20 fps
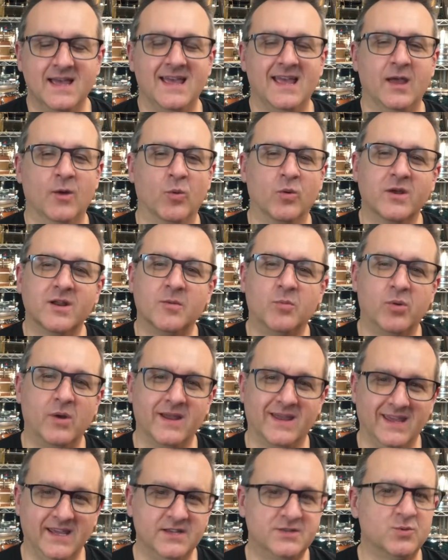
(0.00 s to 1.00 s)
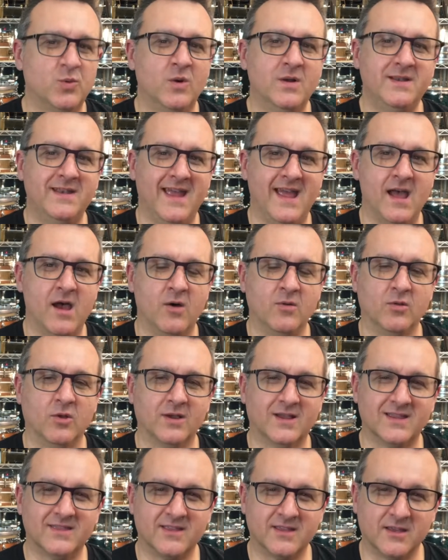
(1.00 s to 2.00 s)
and we're going to break each one down,
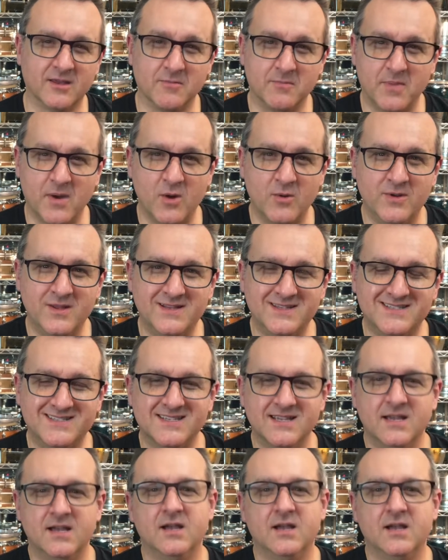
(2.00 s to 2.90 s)
look at the components,